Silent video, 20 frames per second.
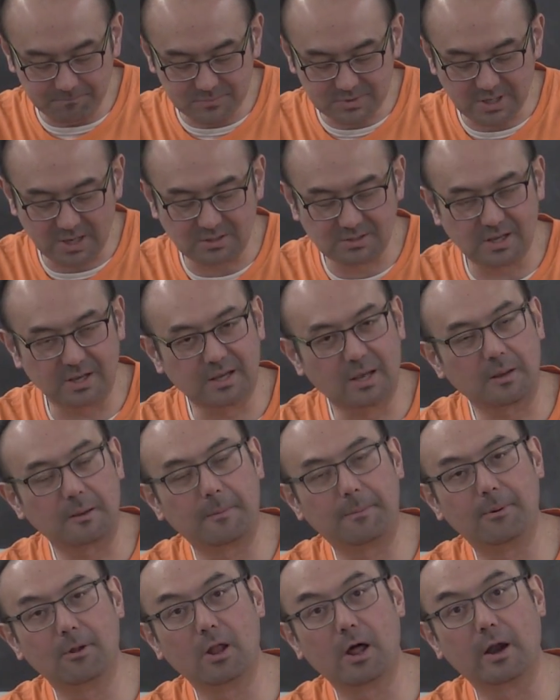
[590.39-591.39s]
Sounds like you
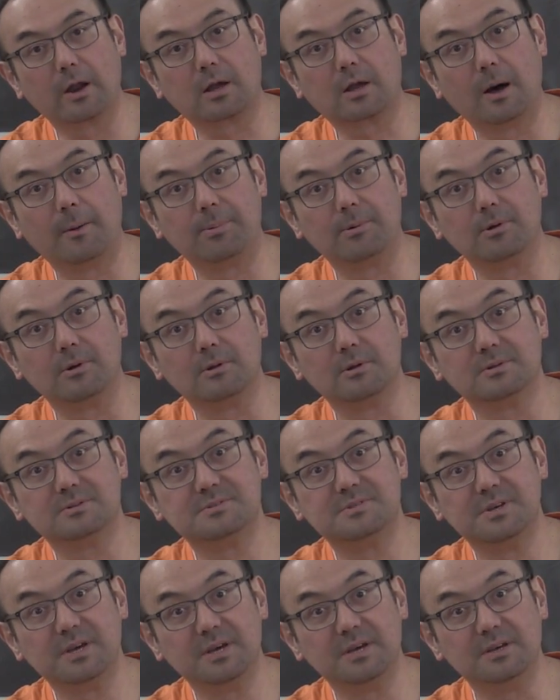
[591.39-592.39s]
can pull out a couple
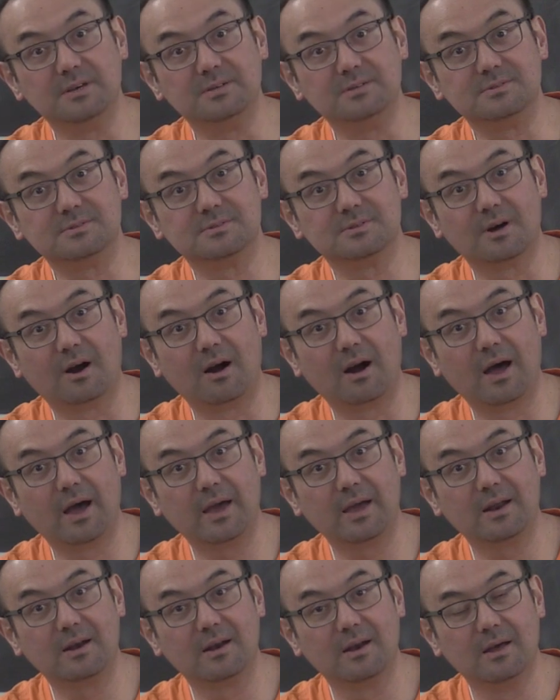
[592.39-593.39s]
z's. All
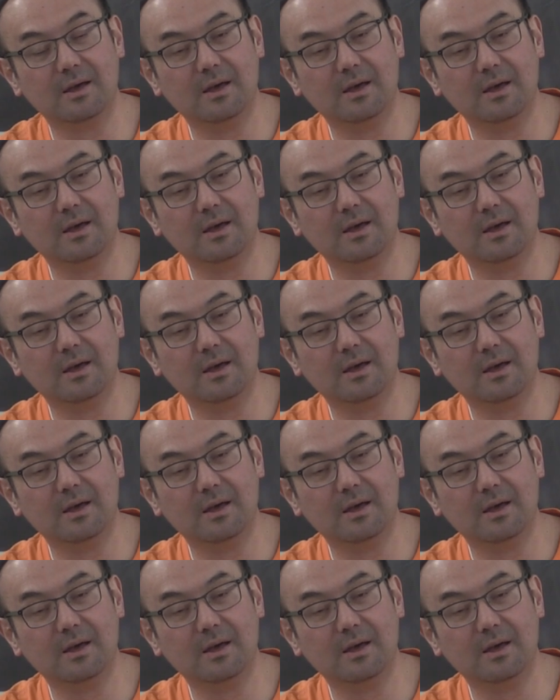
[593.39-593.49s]
right?